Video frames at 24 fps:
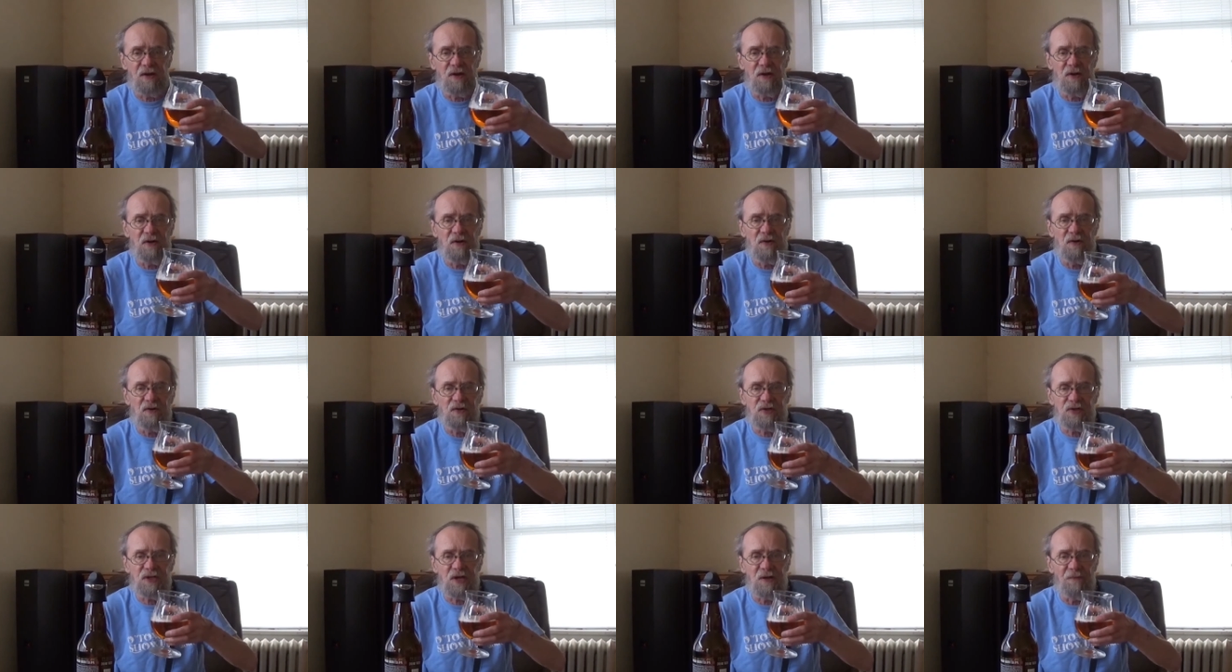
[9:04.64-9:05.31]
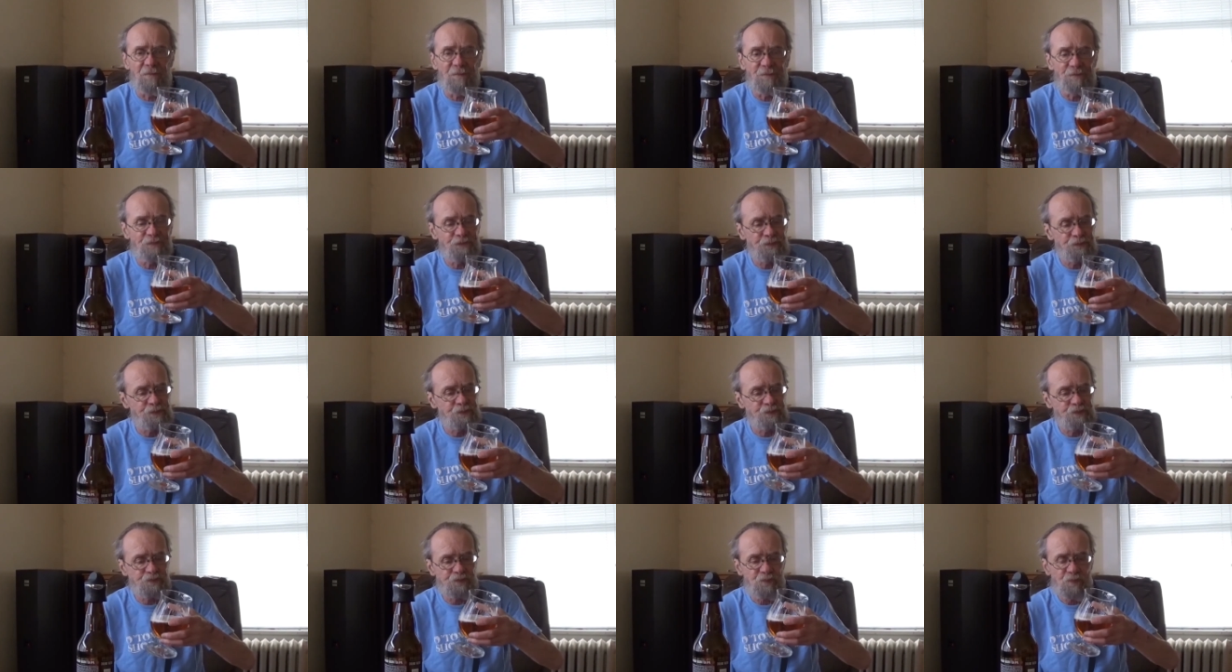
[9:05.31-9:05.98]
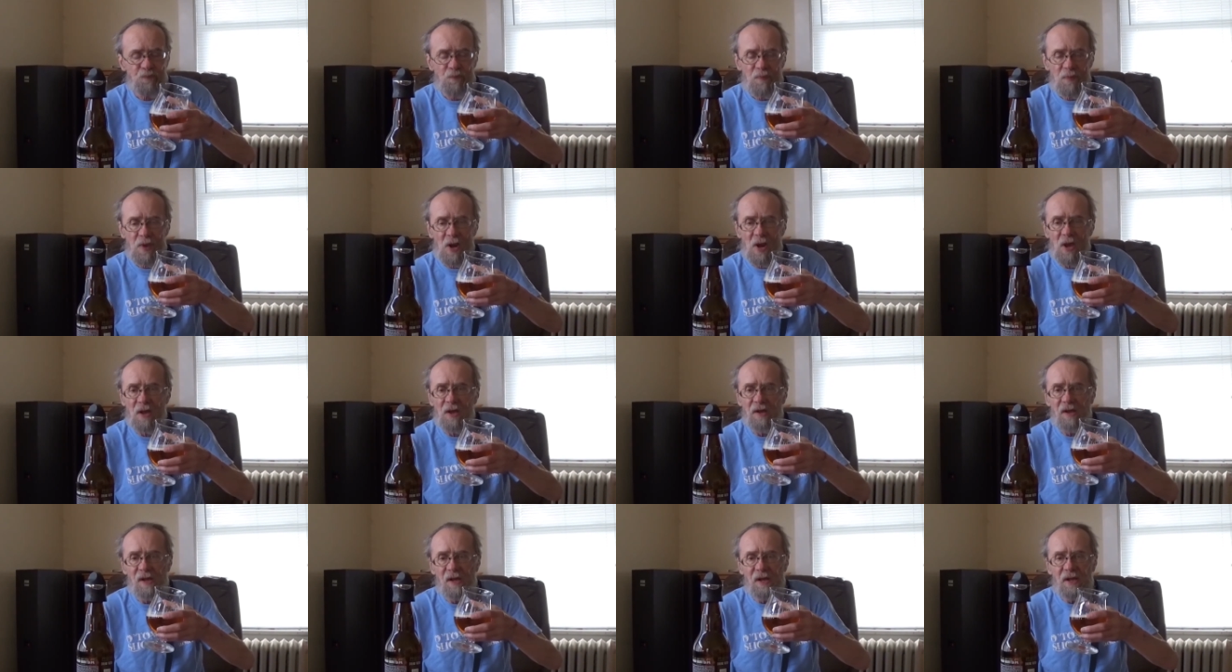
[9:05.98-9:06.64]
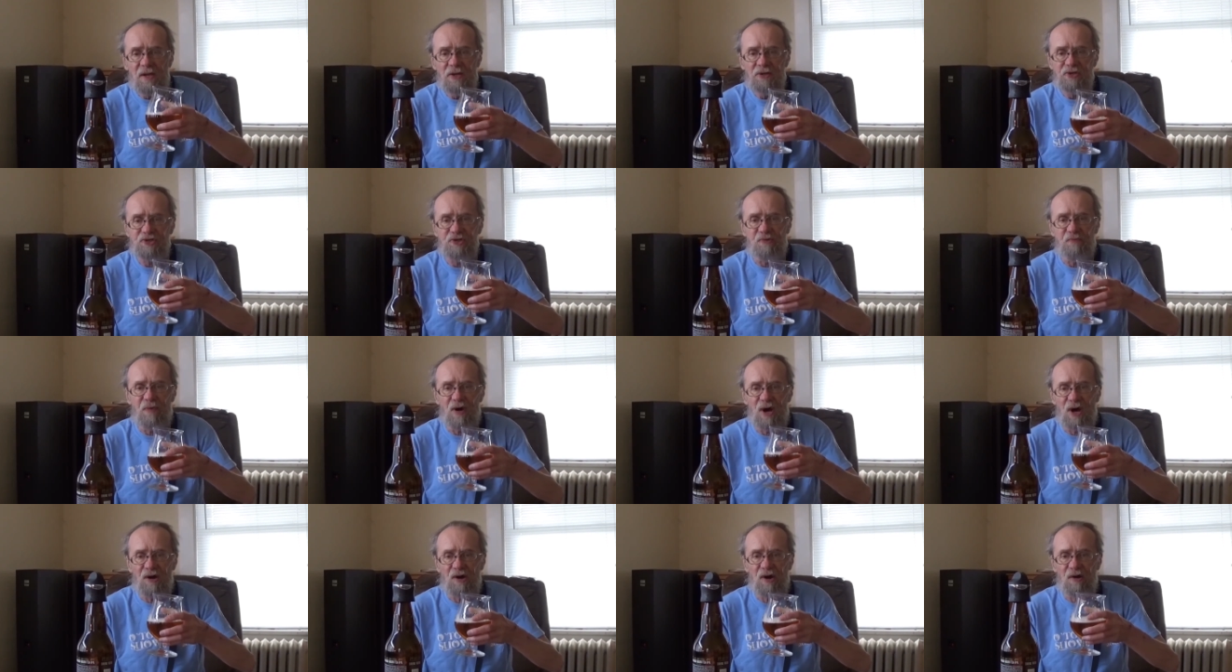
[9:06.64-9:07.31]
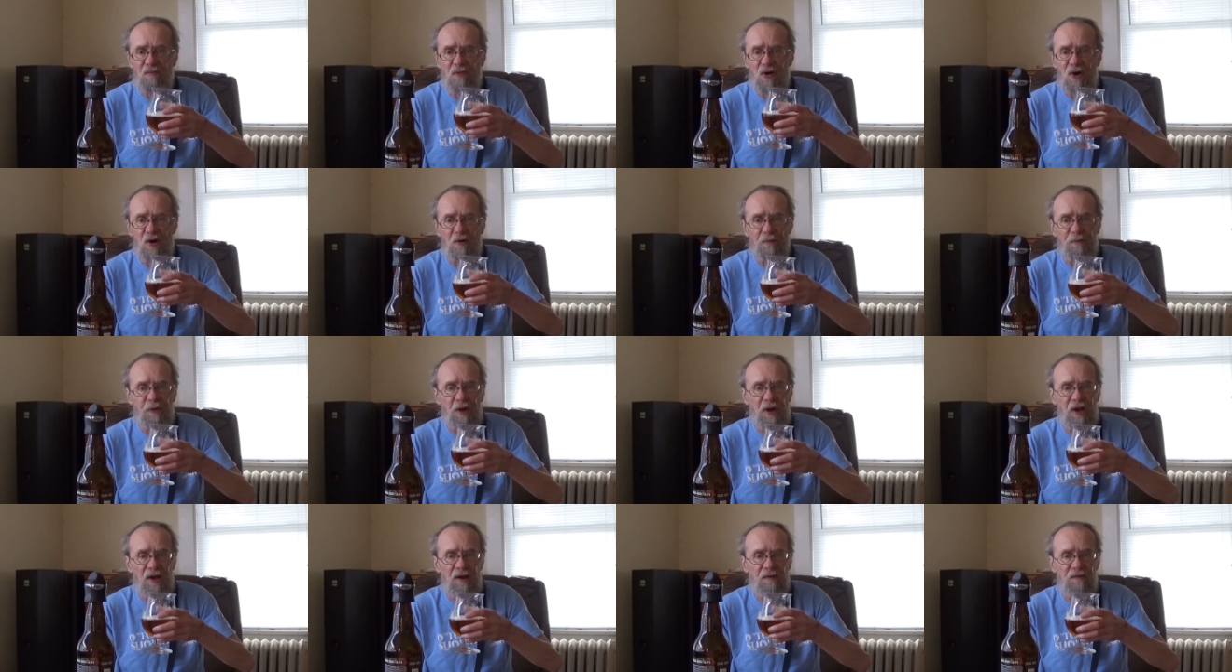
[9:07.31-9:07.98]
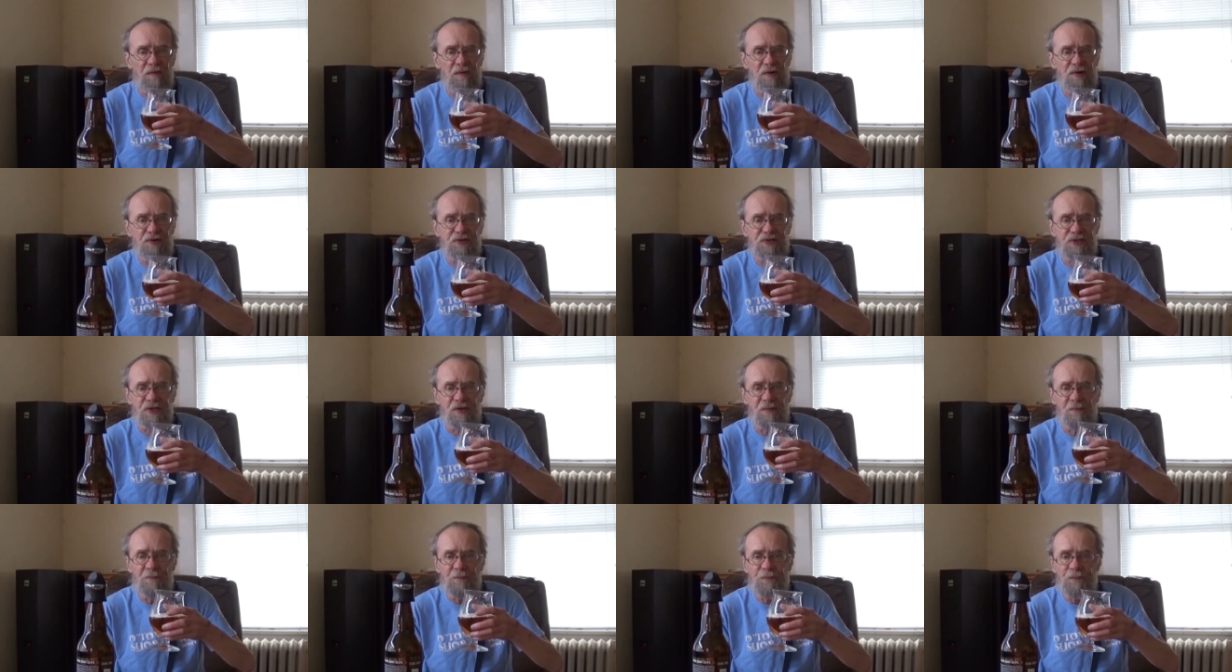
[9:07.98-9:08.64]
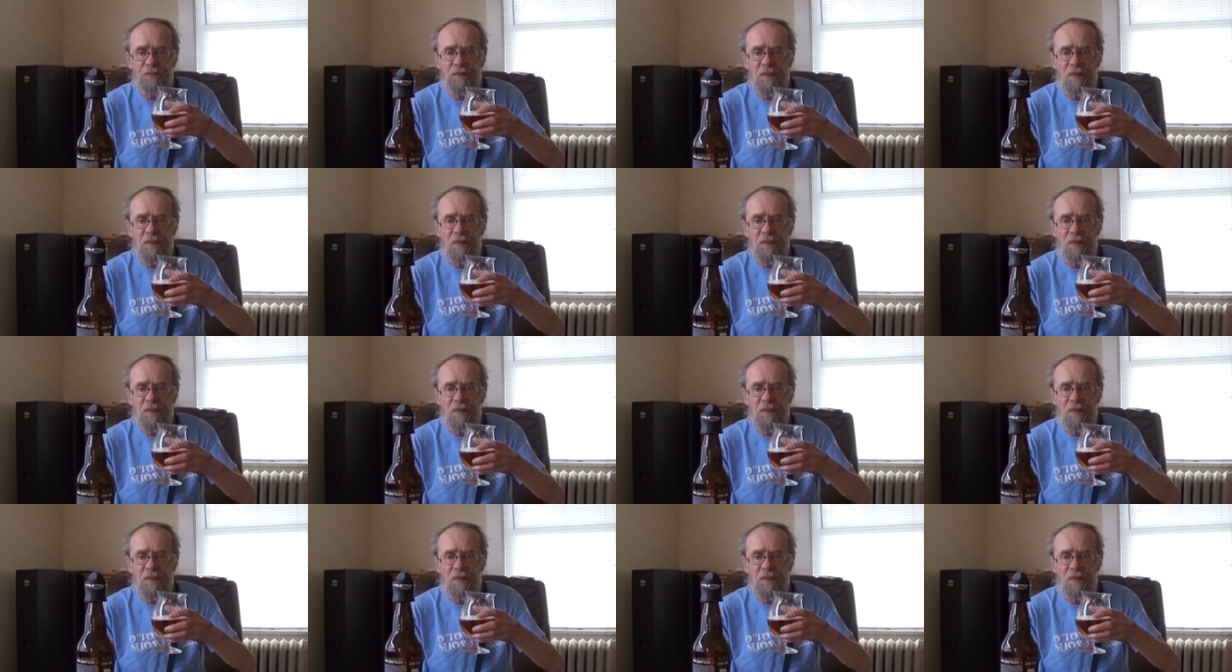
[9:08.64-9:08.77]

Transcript: notes, um, some moderate malt flavors, um,